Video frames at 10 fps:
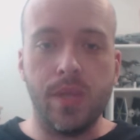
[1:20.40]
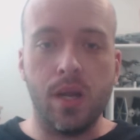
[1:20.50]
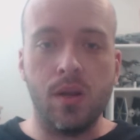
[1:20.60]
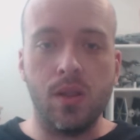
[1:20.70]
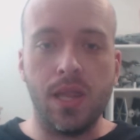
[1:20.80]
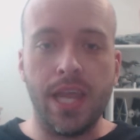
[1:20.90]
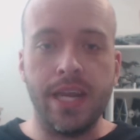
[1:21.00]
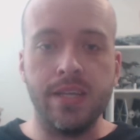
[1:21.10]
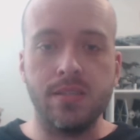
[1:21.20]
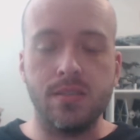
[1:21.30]
Their
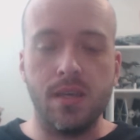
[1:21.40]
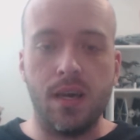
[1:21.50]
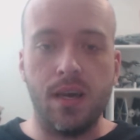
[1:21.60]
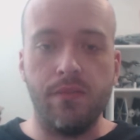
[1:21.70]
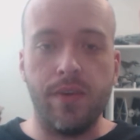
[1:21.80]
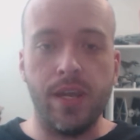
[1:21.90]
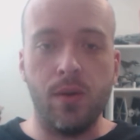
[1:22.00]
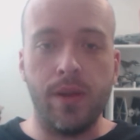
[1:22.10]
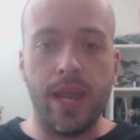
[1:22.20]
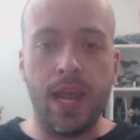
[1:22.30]
latest
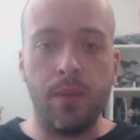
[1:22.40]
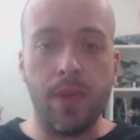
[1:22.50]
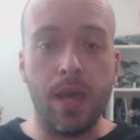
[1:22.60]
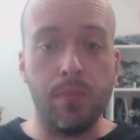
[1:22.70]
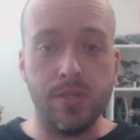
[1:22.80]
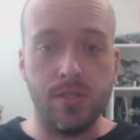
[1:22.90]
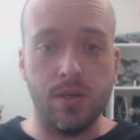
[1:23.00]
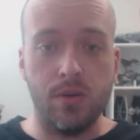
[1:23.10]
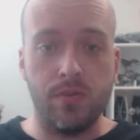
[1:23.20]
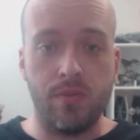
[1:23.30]
video game
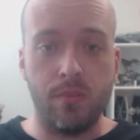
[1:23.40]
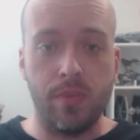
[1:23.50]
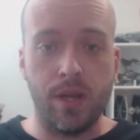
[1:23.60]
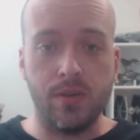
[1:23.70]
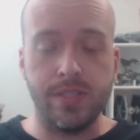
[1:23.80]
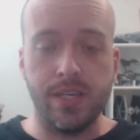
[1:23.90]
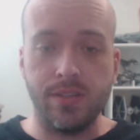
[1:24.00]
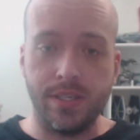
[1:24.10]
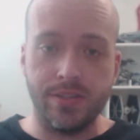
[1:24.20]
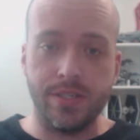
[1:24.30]
episode from their
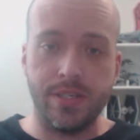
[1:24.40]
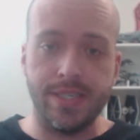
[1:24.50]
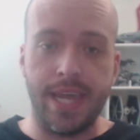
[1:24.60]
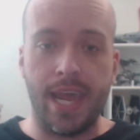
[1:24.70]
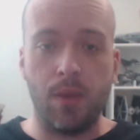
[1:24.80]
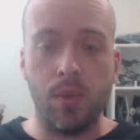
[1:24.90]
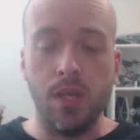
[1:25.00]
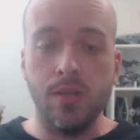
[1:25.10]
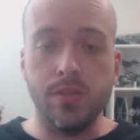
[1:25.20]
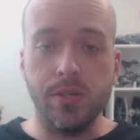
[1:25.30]
Telltale series game.
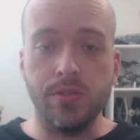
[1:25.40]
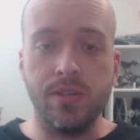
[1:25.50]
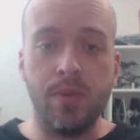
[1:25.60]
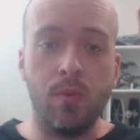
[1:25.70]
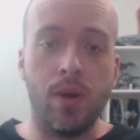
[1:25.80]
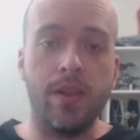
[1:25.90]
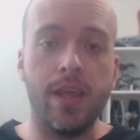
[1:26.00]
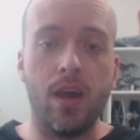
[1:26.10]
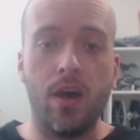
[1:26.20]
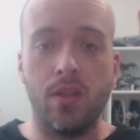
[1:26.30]
So you'll see me wear
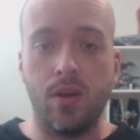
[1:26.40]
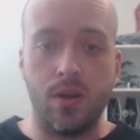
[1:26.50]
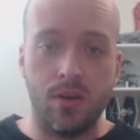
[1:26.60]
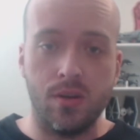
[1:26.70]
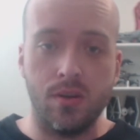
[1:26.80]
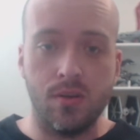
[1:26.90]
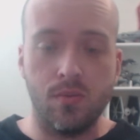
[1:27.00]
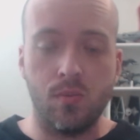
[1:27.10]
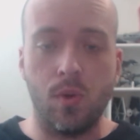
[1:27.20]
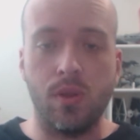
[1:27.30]
the other
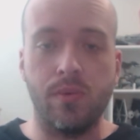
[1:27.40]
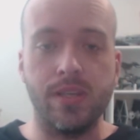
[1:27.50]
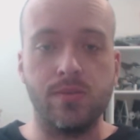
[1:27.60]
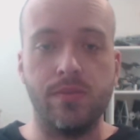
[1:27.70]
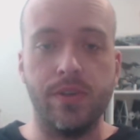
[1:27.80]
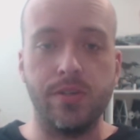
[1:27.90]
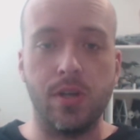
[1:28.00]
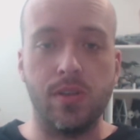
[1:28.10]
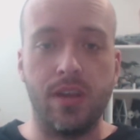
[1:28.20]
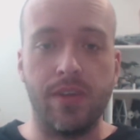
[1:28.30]
Rolling Wrestling review
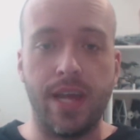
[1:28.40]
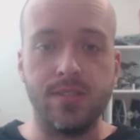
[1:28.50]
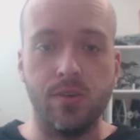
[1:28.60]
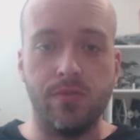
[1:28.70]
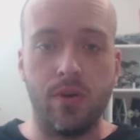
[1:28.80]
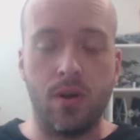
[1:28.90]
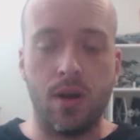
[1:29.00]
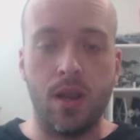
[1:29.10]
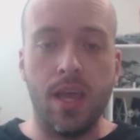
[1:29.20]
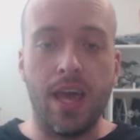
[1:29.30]
shirt that I've got so
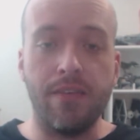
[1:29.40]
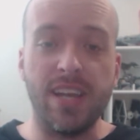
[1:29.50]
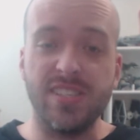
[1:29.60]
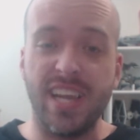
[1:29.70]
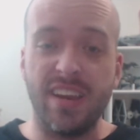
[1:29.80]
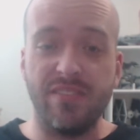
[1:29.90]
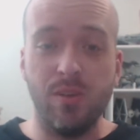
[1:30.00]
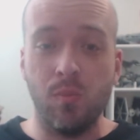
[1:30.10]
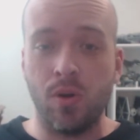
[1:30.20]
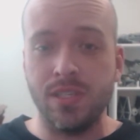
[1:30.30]
far. I've actually got a
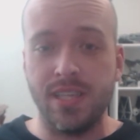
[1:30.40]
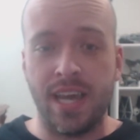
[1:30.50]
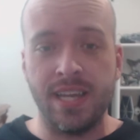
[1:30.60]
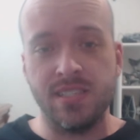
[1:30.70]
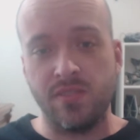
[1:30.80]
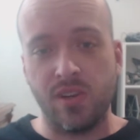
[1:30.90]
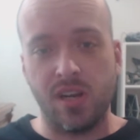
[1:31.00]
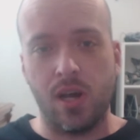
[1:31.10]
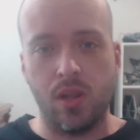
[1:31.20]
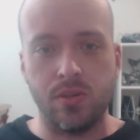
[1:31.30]
few more designs,
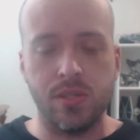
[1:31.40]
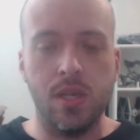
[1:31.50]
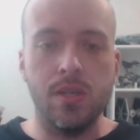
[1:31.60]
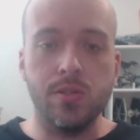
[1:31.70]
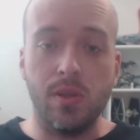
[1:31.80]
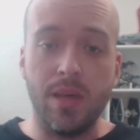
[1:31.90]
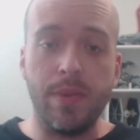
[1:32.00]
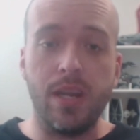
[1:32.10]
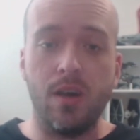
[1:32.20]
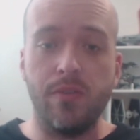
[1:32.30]
different colors. So
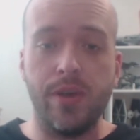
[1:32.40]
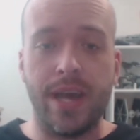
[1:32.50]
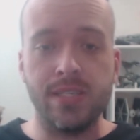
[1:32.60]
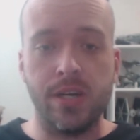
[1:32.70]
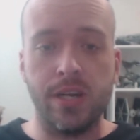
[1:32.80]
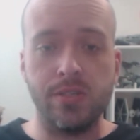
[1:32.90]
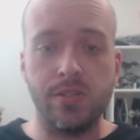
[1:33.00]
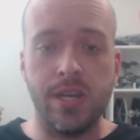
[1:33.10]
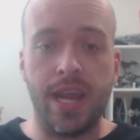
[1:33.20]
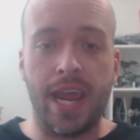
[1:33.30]
let me know if you guys are
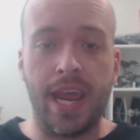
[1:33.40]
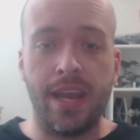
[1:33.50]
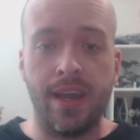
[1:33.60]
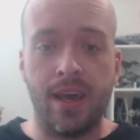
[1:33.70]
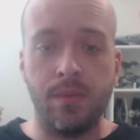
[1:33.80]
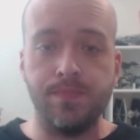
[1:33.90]
interested, and